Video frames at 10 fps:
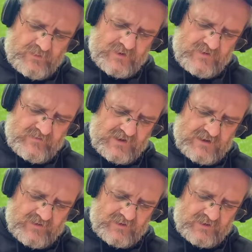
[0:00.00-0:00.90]
that one over
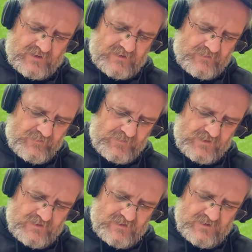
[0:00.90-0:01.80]
there, I think.
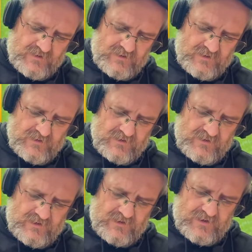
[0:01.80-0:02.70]

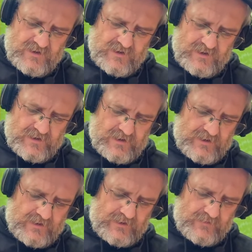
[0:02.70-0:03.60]

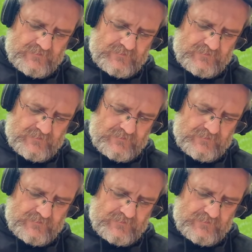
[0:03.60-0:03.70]
Yeah.